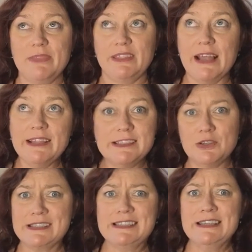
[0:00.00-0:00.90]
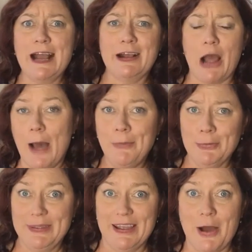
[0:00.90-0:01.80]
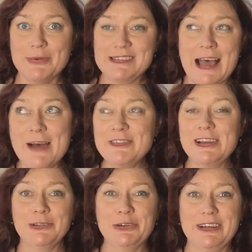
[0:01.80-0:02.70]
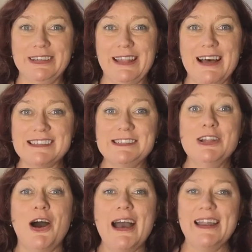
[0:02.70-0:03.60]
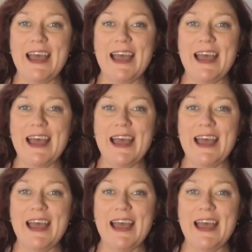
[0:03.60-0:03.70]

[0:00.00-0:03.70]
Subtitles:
That sort of snuck up on me. I was having a look last night